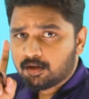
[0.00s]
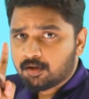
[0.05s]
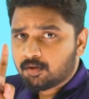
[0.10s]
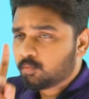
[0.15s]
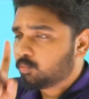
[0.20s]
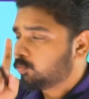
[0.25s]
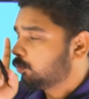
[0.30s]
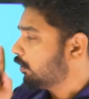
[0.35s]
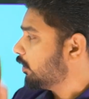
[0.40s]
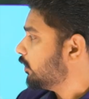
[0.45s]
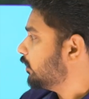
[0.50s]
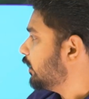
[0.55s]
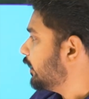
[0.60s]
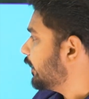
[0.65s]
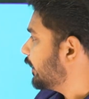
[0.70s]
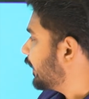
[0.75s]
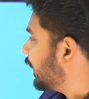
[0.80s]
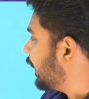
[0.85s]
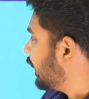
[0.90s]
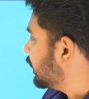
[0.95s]
one
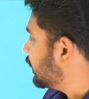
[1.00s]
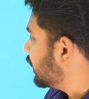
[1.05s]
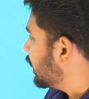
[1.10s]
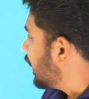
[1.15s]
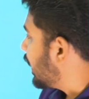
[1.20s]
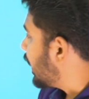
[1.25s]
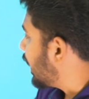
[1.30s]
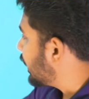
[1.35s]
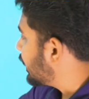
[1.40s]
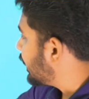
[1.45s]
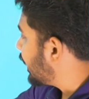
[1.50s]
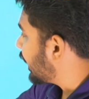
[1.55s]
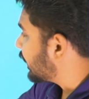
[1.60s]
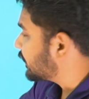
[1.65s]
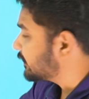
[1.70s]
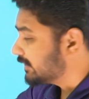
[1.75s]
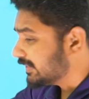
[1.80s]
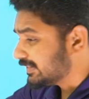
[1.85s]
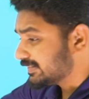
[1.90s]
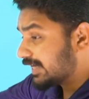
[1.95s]
ligand, and
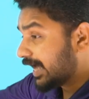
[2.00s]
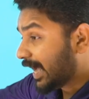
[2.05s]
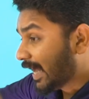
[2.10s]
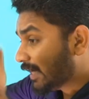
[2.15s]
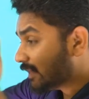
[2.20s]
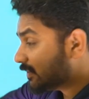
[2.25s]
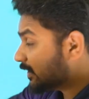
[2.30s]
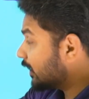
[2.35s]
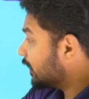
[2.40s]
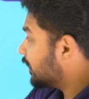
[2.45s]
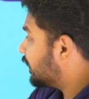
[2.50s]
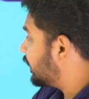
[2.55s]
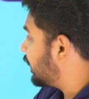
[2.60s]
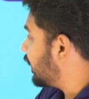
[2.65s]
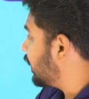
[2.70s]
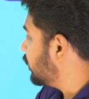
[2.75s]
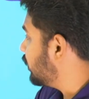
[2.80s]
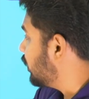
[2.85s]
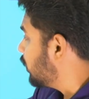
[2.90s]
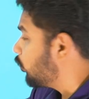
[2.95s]
X is another
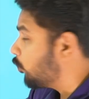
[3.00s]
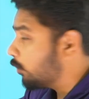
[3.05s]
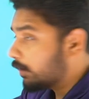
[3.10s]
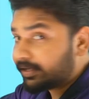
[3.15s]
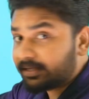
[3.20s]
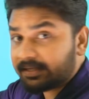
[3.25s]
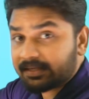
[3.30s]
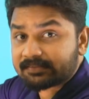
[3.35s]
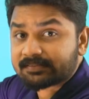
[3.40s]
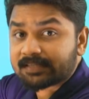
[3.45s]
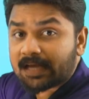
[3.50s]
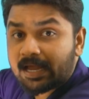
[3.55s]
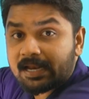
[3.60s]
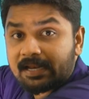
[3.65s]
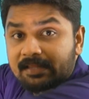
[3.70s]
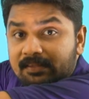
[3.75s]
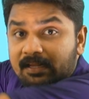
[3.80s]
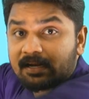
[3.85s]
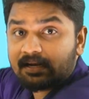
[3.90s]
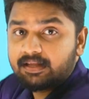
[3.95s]
ligand, Y is
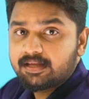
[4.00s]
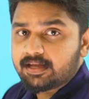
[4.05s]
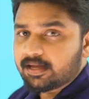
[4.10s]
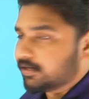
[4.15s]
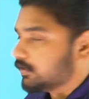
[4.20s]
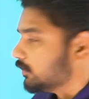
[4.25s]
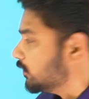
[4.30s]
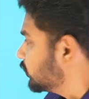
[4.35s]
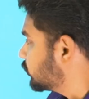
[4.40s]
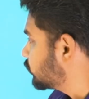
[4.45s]
another ligand.